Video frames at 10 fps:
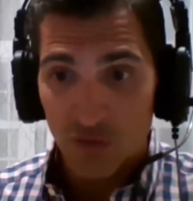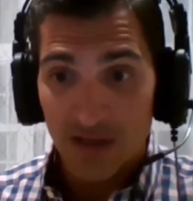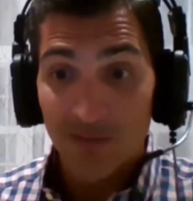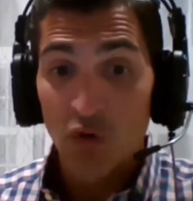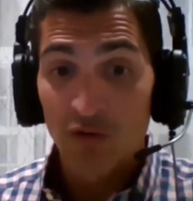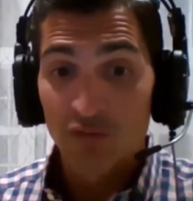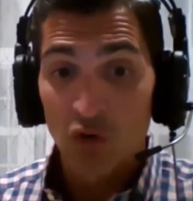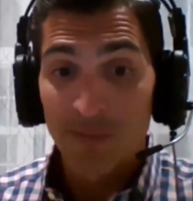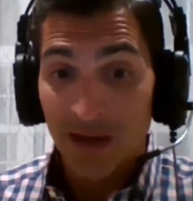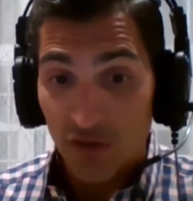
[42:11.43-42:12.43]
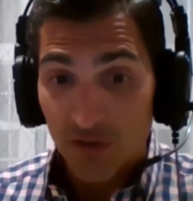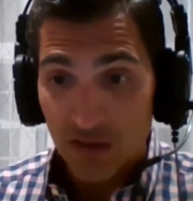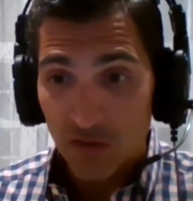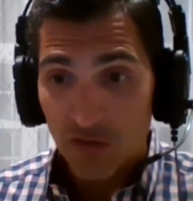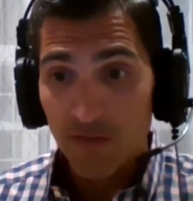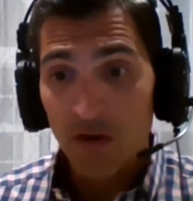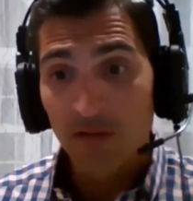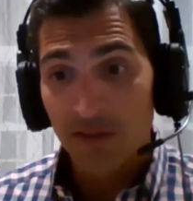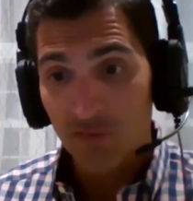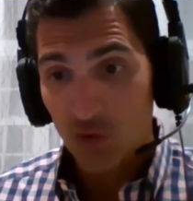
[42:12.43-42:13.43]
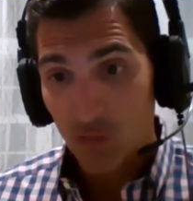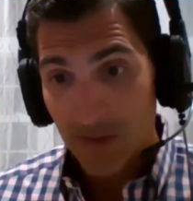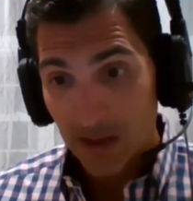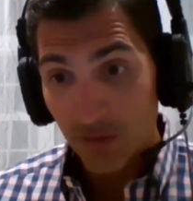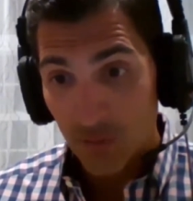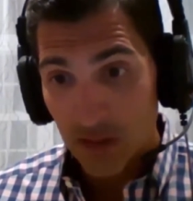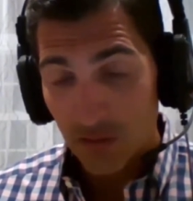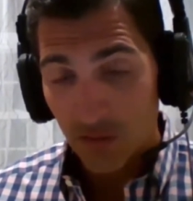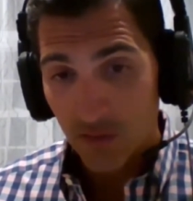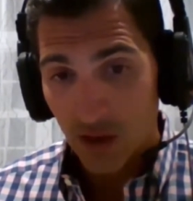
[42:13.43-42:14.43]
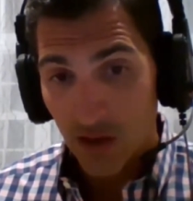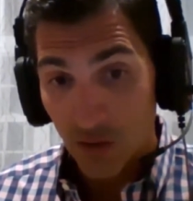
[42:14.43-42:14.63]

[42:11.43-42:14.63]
You're going to get more of your omega-6s in there, less of your omega-3s.